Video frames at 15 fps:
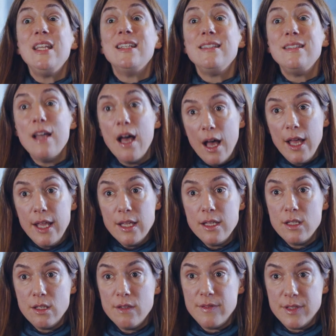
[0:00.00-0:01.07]
entire
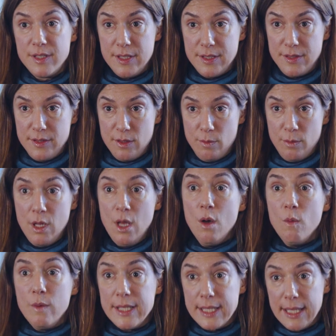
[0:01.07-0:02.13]
nervous system with